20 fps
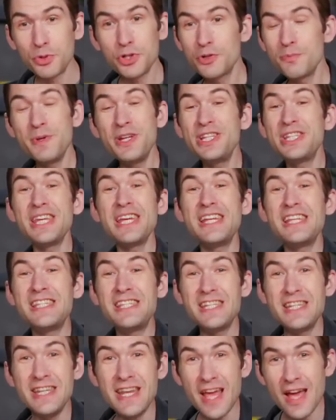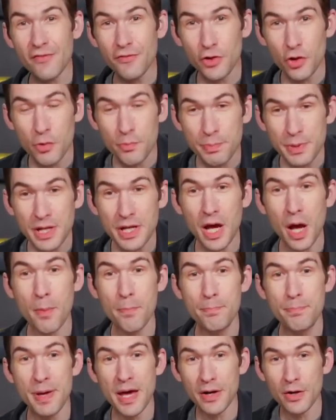which means it has never been a
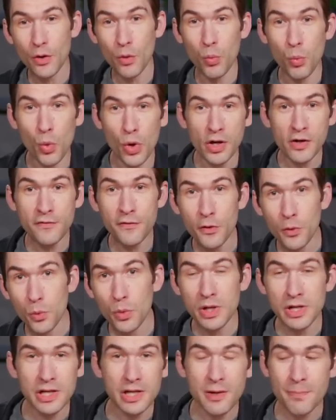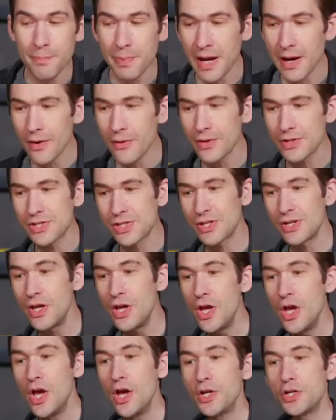better one-for-one comparison